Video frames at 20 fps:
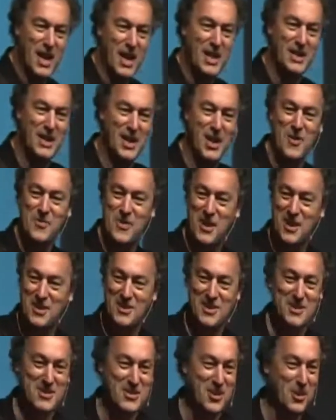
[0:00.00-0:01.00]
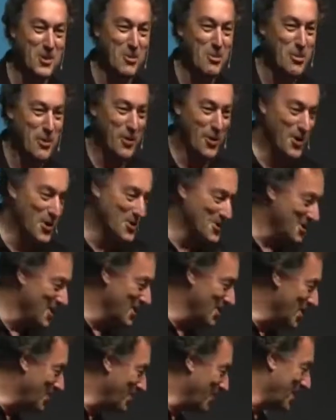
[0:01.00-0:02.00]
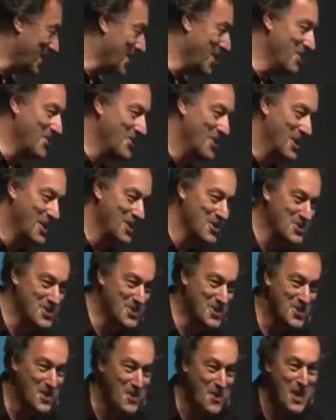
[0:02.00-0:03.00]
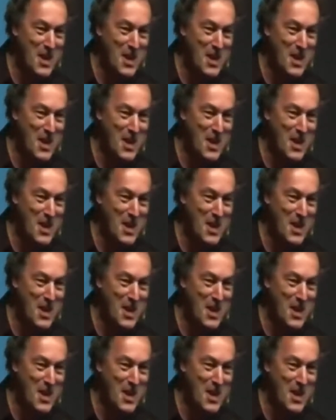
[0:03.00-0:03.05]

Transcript: I doubt that it's his own thoughts, you know, but who knows.